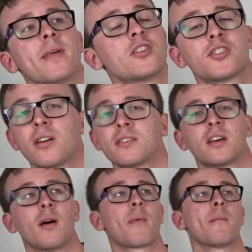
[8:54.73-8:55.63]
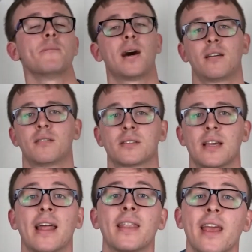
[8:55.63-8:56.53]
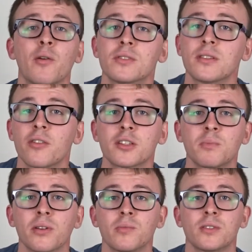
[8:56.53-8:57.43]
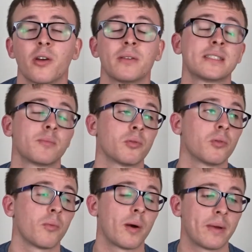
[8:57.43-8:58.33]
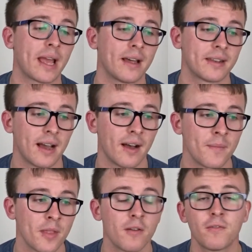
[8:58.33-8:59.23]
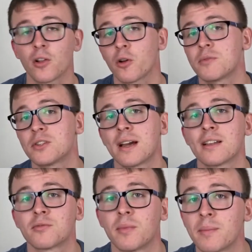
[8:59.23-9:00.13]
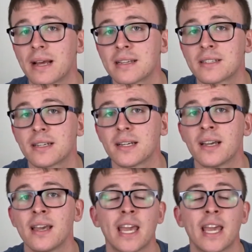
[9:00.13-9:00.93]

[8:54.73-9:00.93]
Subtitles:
They shot up miles, and it was noticeable. It was noticeable when we had our follow-up chats with my manager.